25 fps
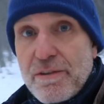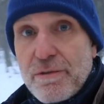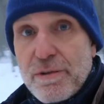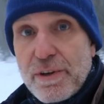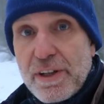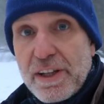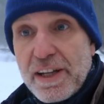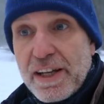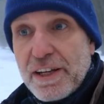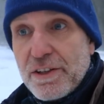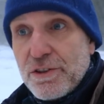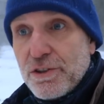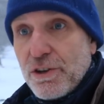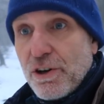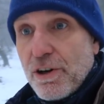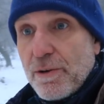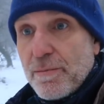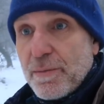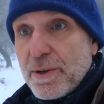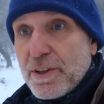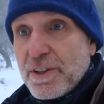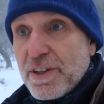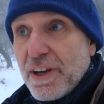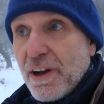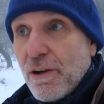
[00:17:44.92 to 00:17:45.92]
I've really
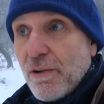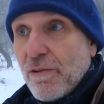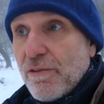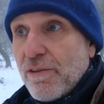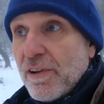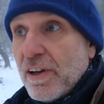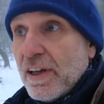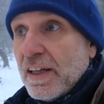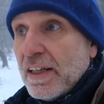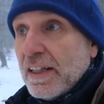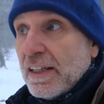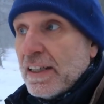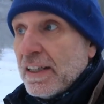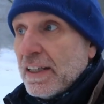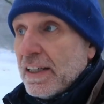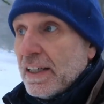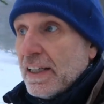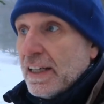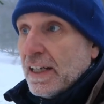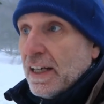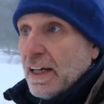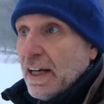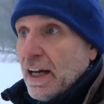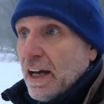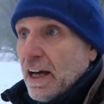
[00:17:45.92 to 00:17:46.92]
enjoyed myself.
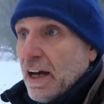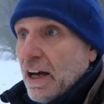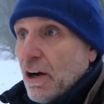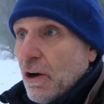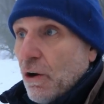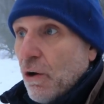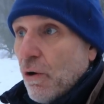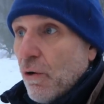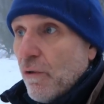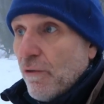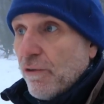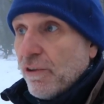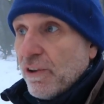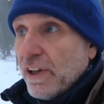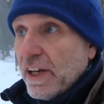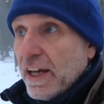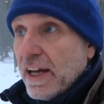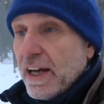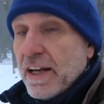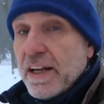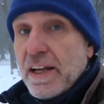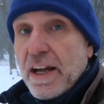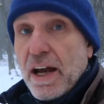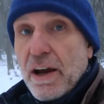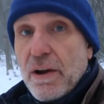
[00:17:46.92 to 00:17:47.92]

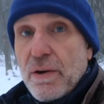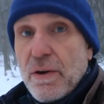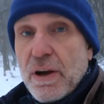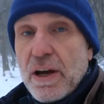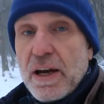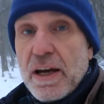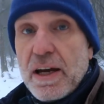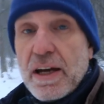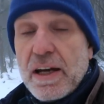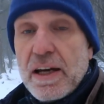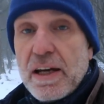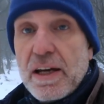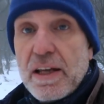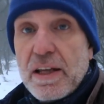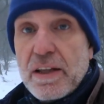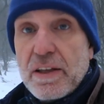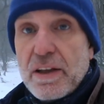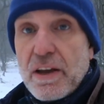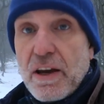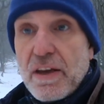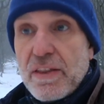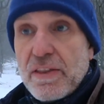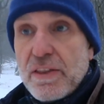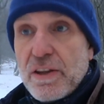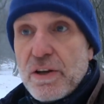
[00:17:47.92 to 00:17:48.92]
Hopefully now
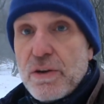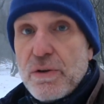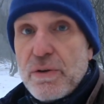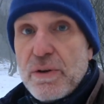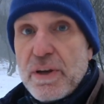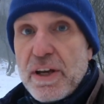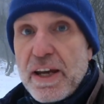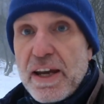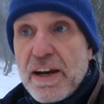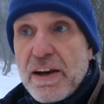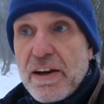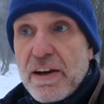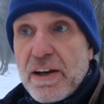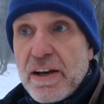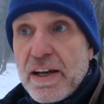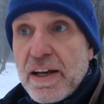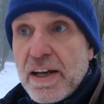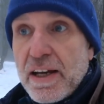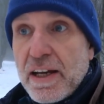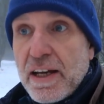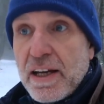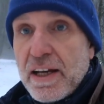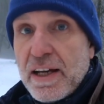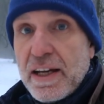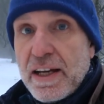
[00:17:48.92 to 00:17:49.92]
getting the new year
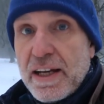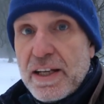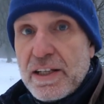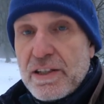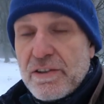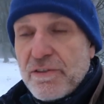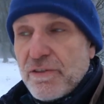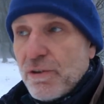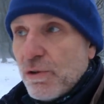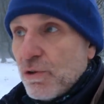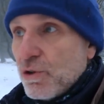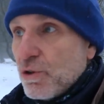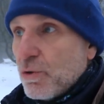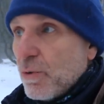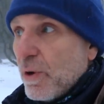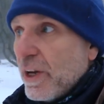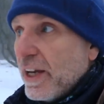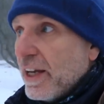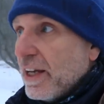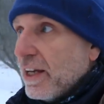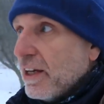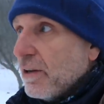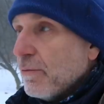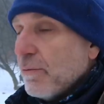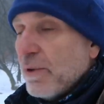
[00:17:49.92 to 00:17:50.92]
into full
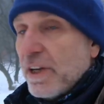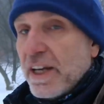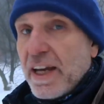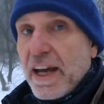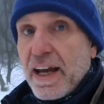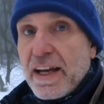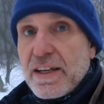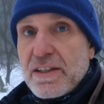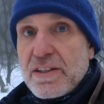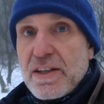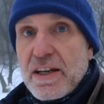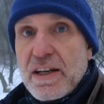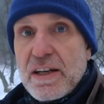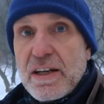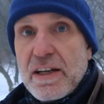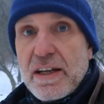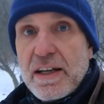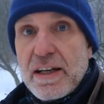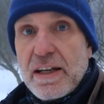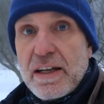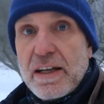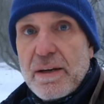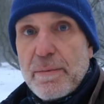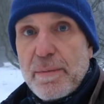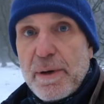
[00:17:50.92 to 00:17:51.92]
swing and we get
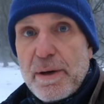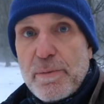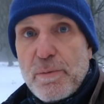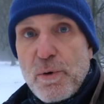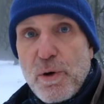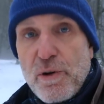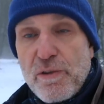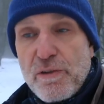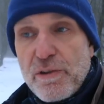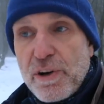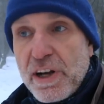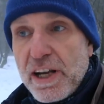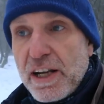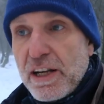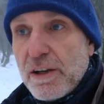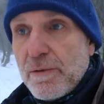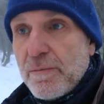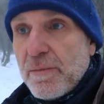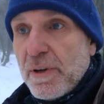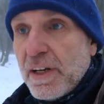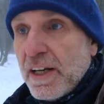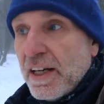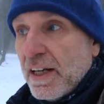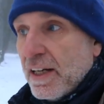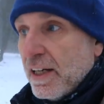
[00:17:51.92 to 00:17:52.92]
a bit more
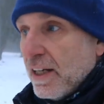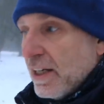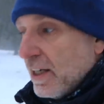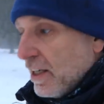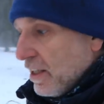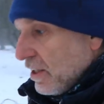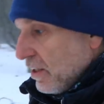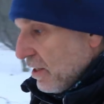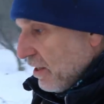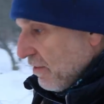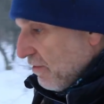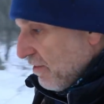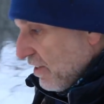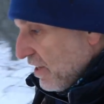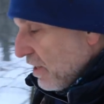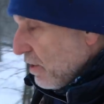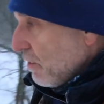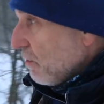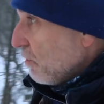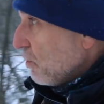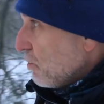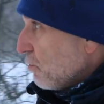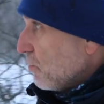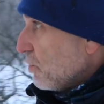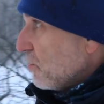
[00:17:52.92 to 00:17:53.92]
freedom the
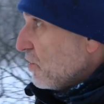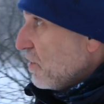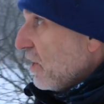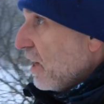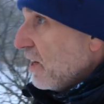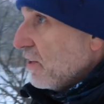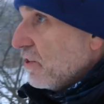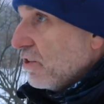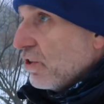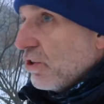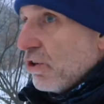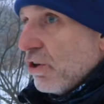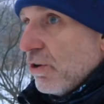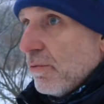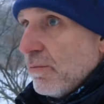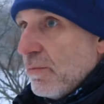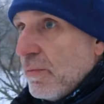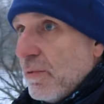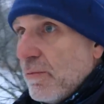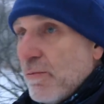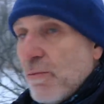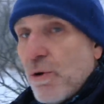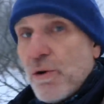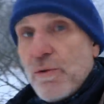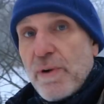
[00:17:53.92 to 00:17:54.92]
videos will start to
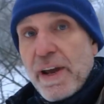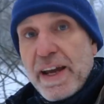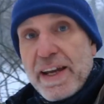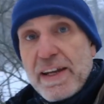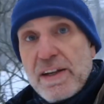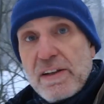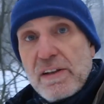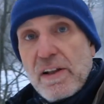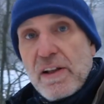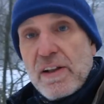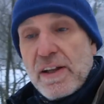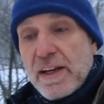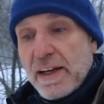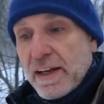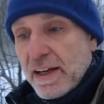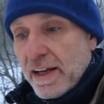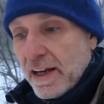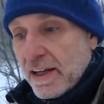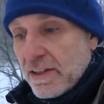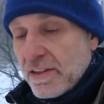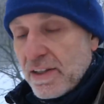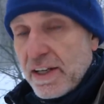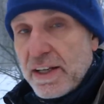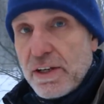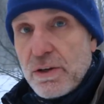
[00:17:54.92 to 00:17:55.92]
come more regularly
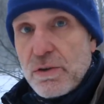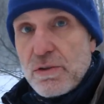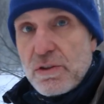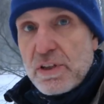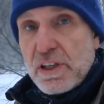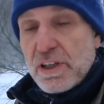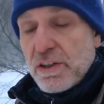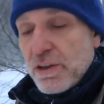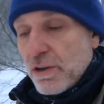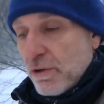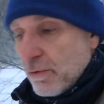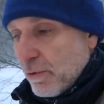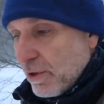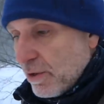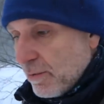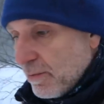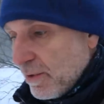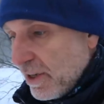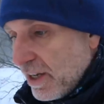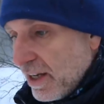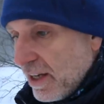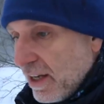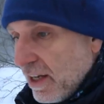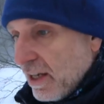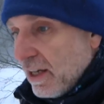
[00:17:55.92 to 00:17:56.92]
as they usually do with
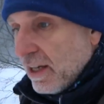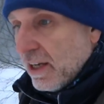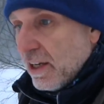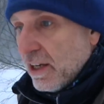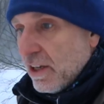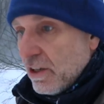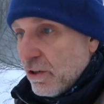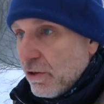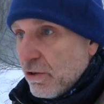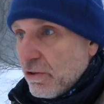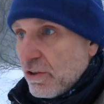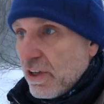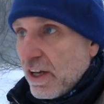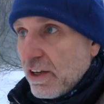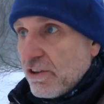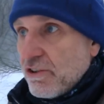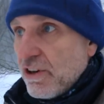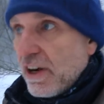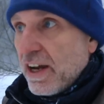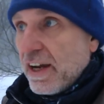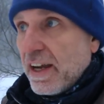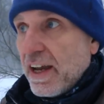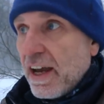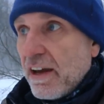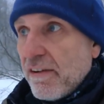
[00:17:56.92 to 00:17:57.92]
me. Usually I
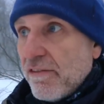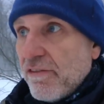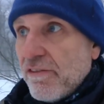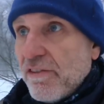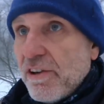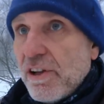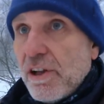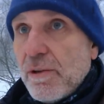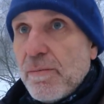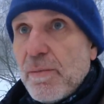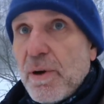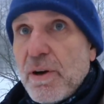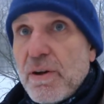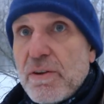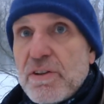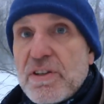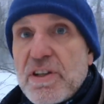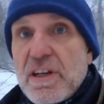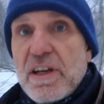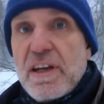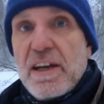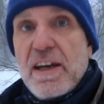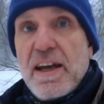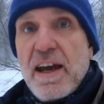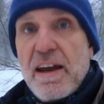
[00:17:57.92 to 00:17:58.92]
try and get a film out
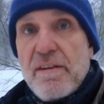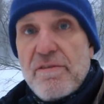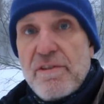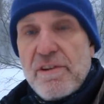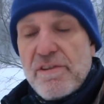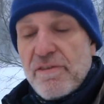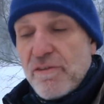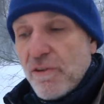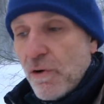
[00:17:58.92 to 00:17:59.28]
every